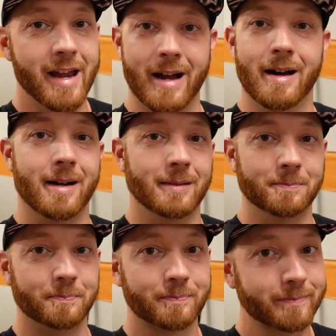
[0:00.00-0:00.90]

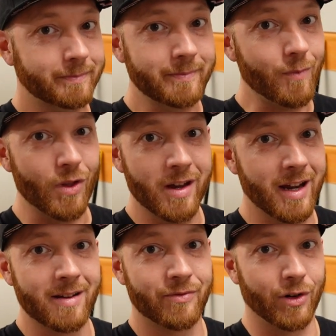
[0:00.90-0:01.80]
And
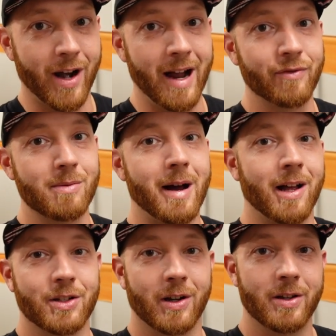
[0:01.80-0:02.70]
for half the
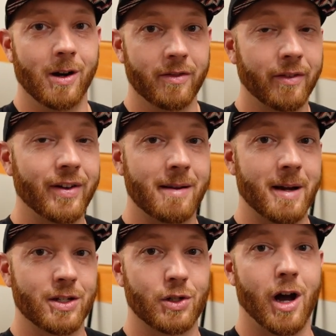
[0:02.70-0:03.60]
miles on there, I've even had
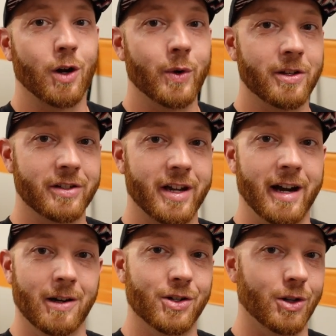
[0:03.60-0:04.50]
my stock wheels and
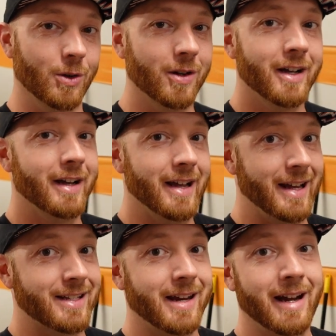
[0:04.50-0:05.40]
tires. So
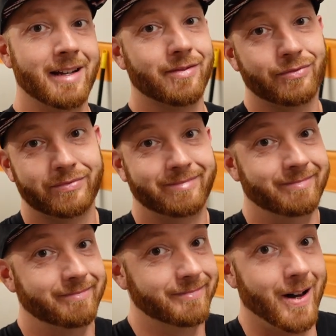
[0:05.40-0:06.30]
it's kind of
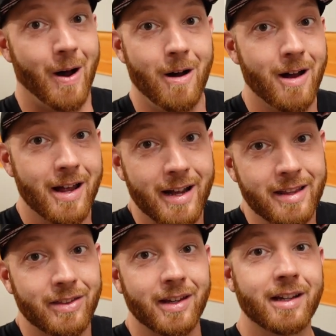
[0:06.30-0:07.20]
odd, I
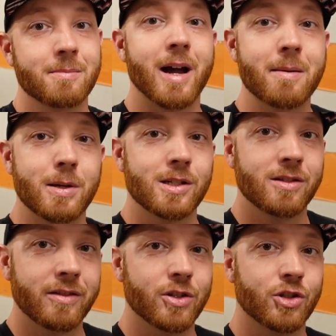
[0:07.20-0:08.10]
think, in my opinion,
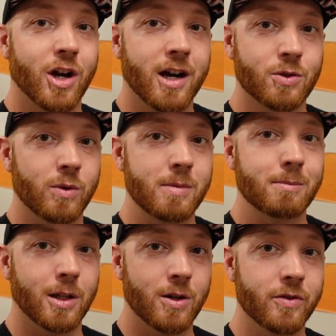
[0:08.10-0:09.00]
that the shocks would be
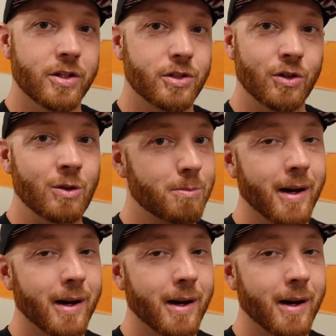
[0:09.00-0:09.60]
blown this soon.